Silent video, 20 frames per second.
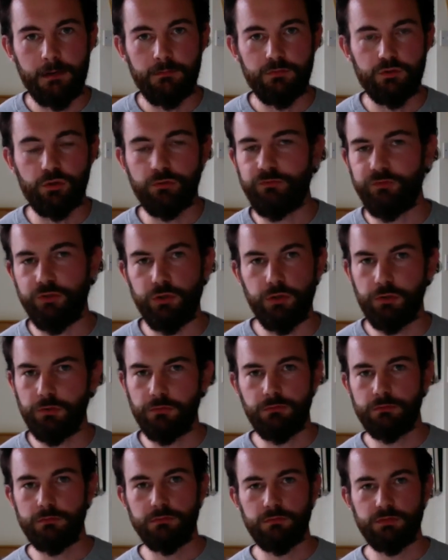So if
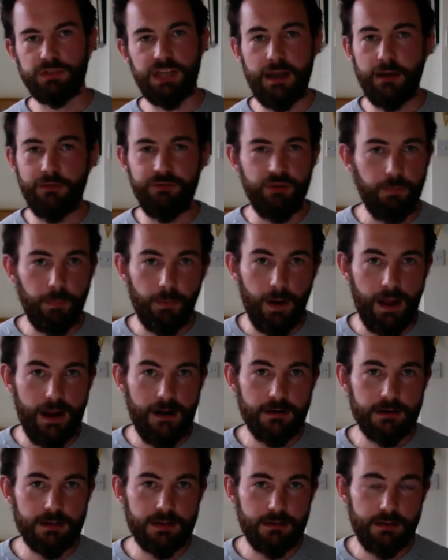you say a few
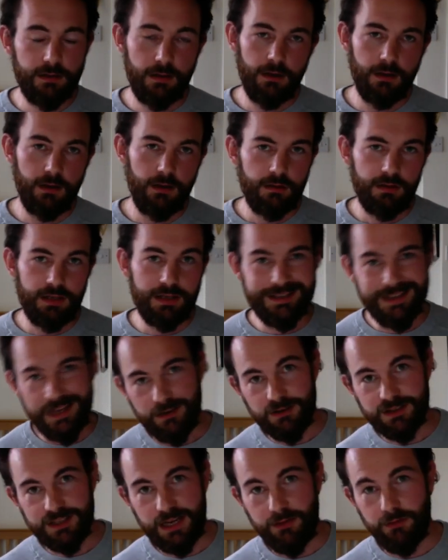prayers,
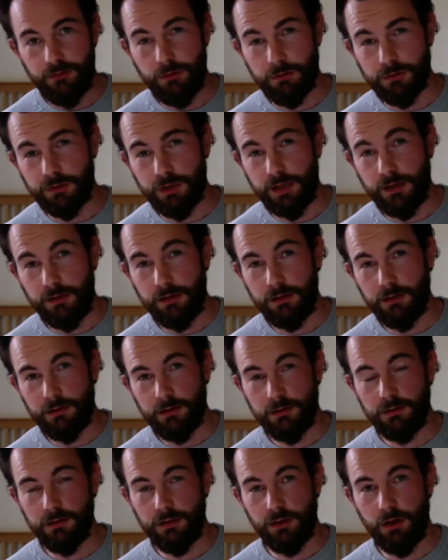consider saying the rosary,
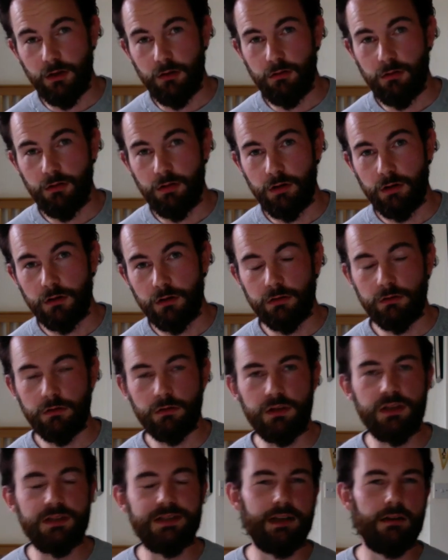you know,
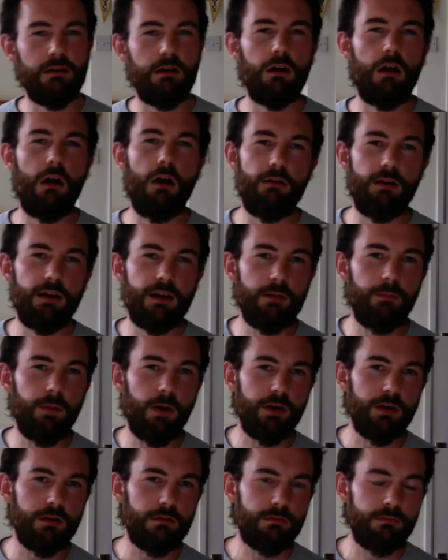or consider learning
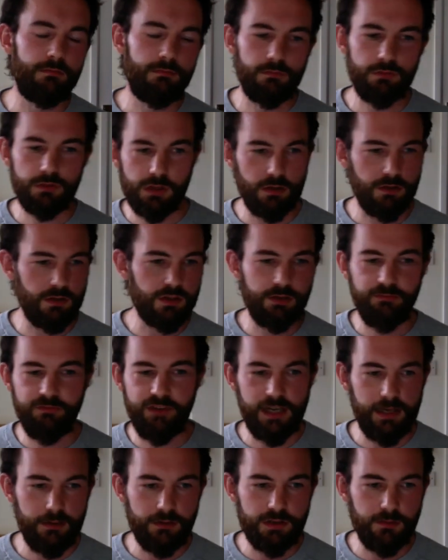about it, searching some
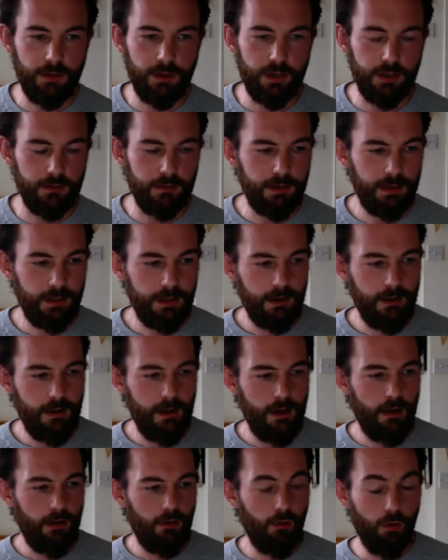videos about it,
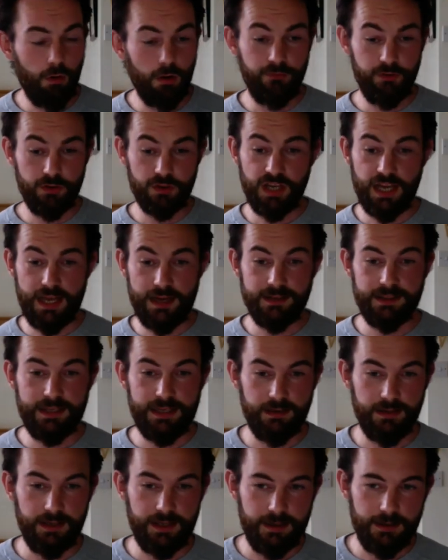or if you're saying it
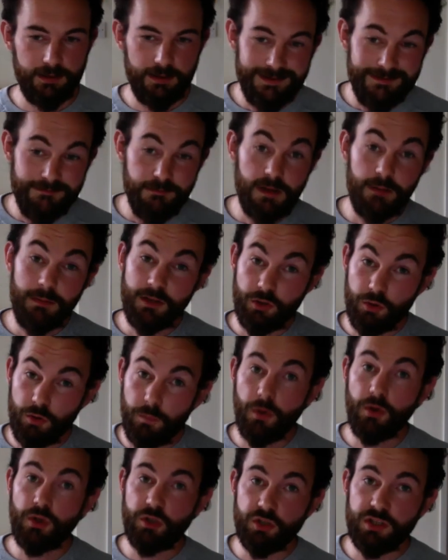daily, maybe do
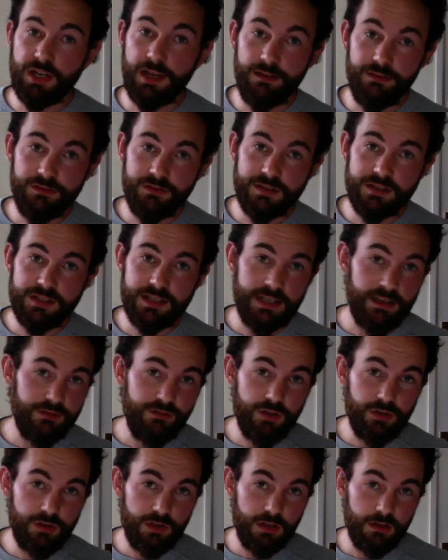push yourself and see
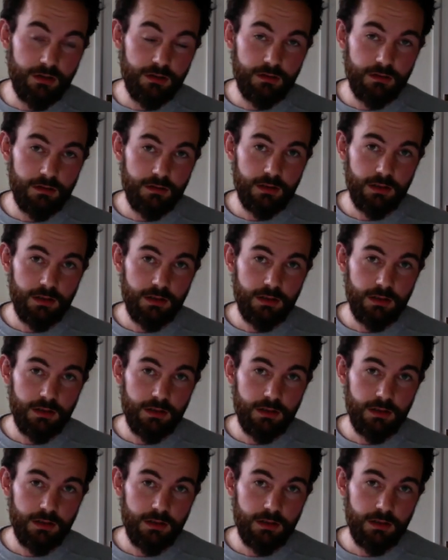if you can